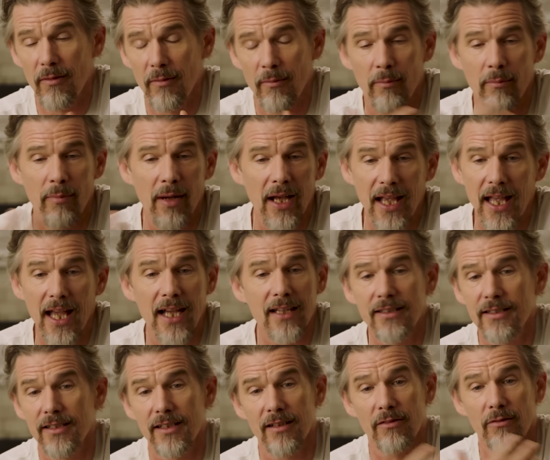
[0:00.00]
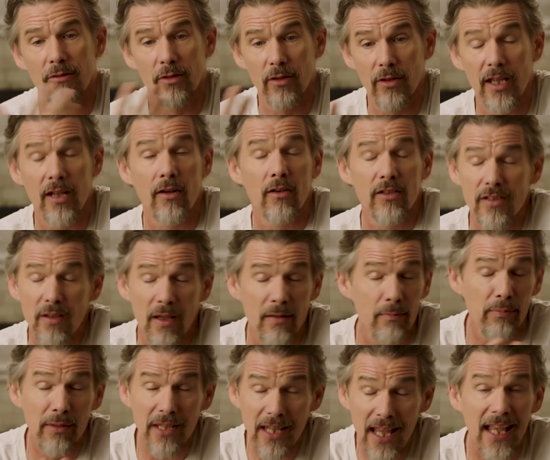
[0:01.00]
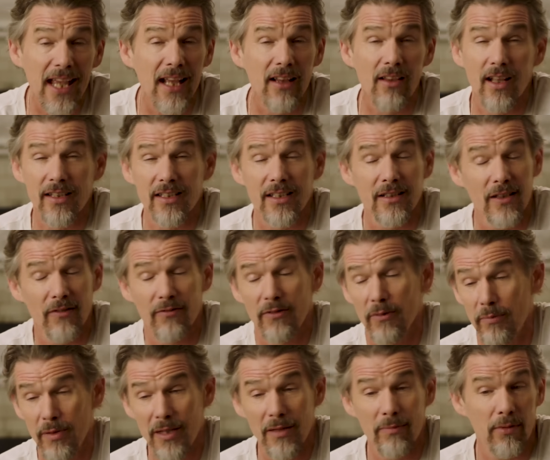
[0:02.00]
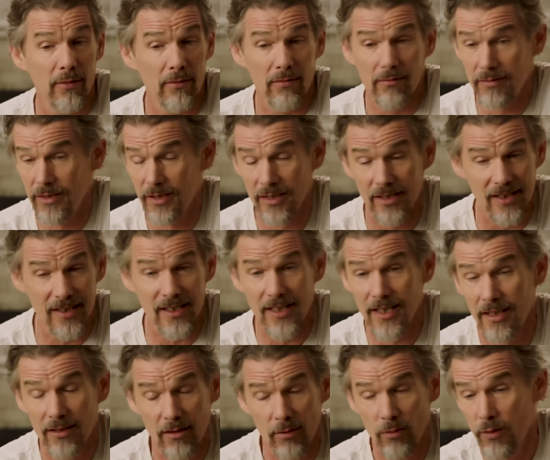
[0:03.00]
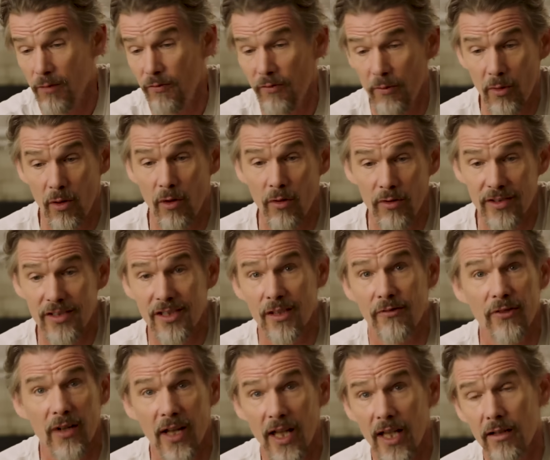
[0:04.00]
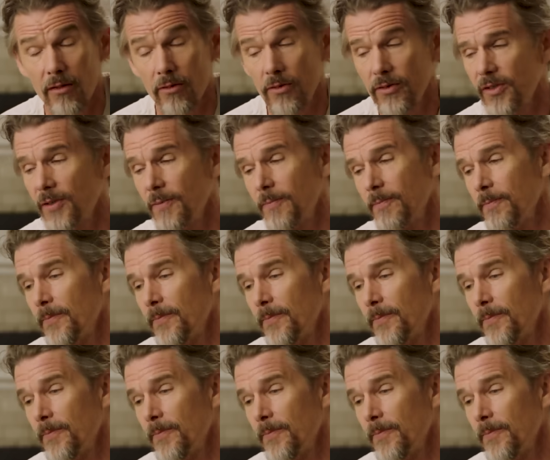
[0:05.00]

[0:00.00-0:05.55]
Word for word: by accident, really, and also in playing lots of different people, just seeing the world from all these different angles,